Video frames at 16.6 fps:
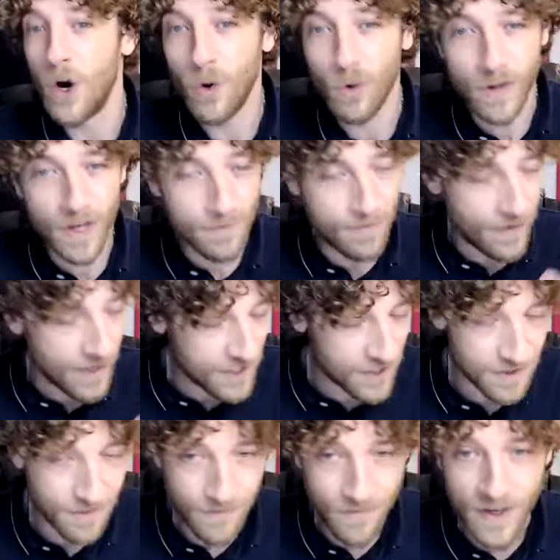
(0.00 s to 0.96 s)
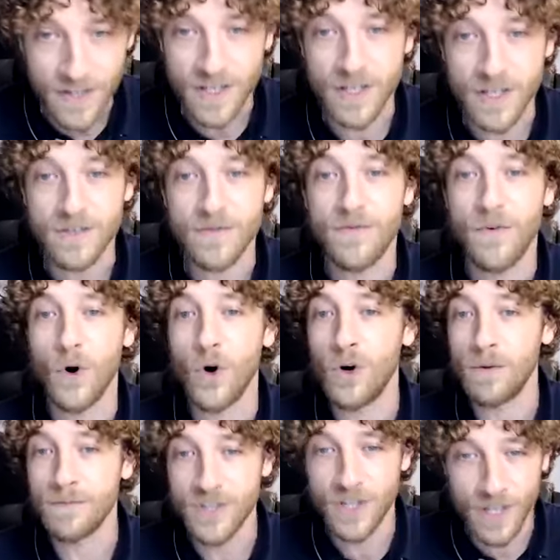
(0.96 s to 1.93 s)
all the fixtures and fittings
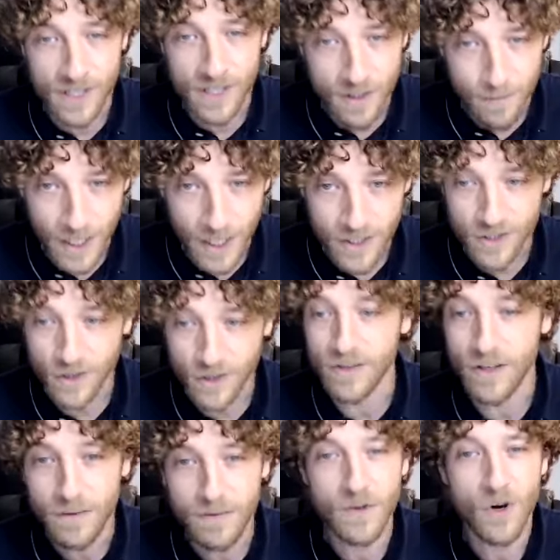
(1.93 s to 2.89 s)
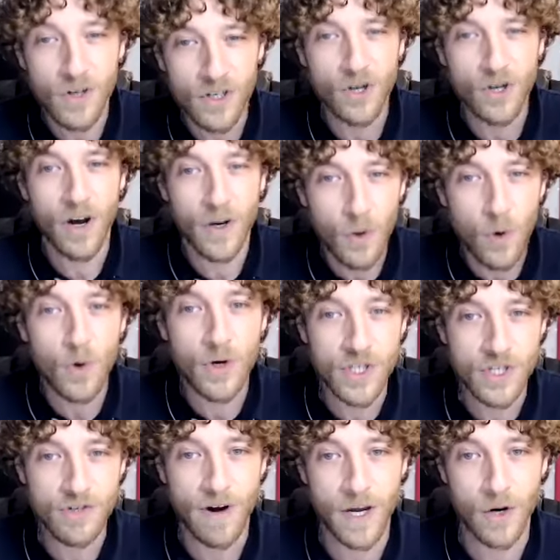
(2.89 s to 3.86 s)
forms. You need to make sure you've got to try and
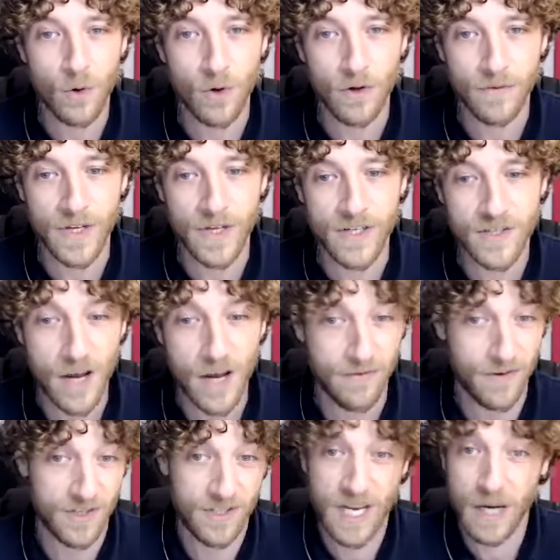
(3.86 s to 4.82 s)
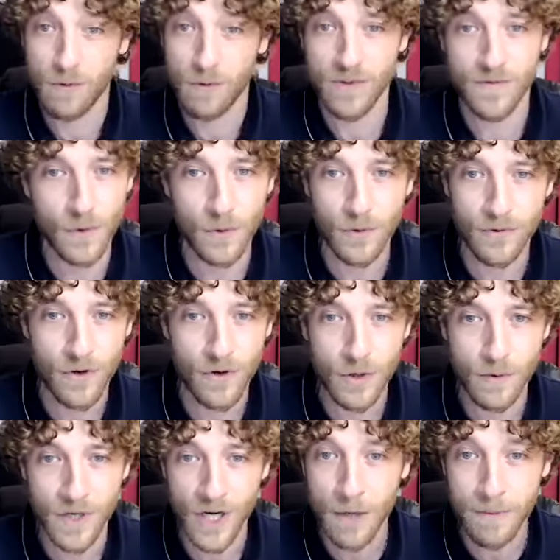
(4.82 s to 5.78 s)
orchestrate all of this stuff because deals fall
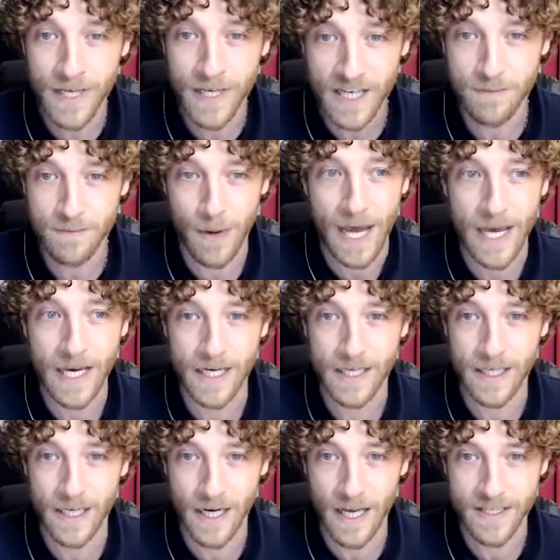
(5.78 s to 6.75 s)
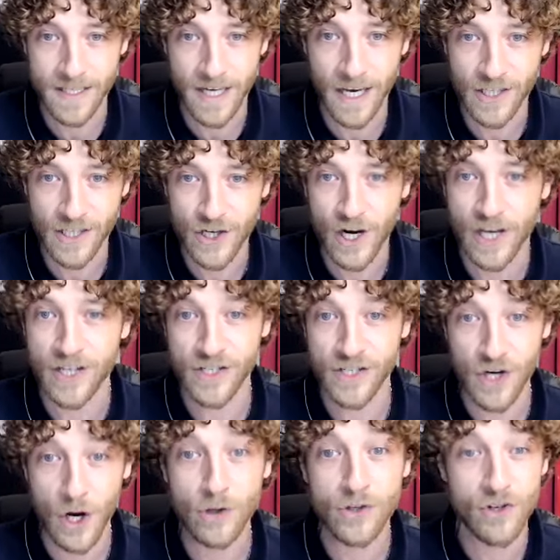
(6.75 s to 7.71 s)
through and nobody gets paid unless it
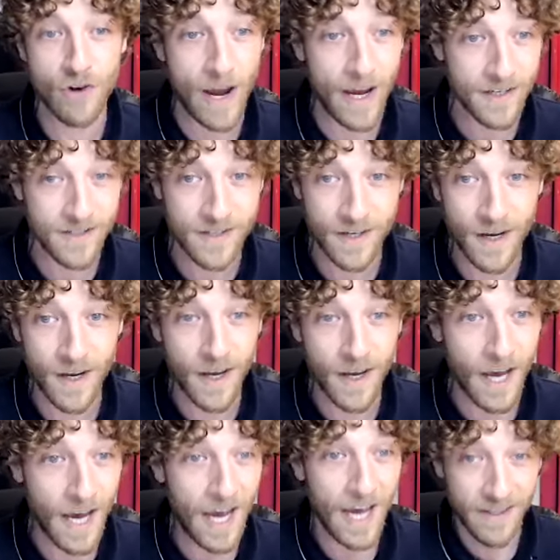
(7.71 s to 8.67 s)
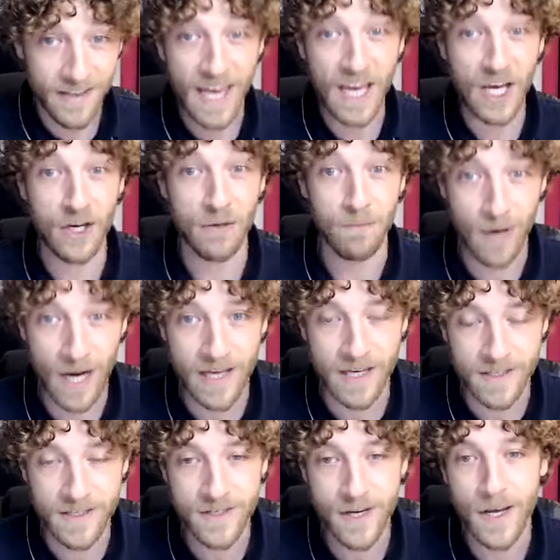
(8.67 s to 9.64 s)
exchanges contracts and then
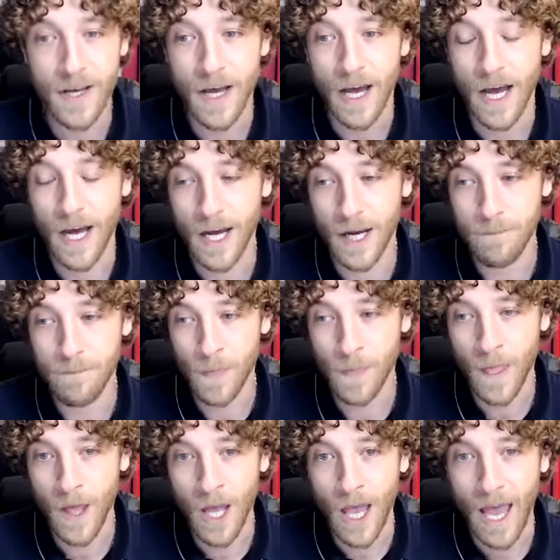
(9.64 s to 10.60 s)
completes. And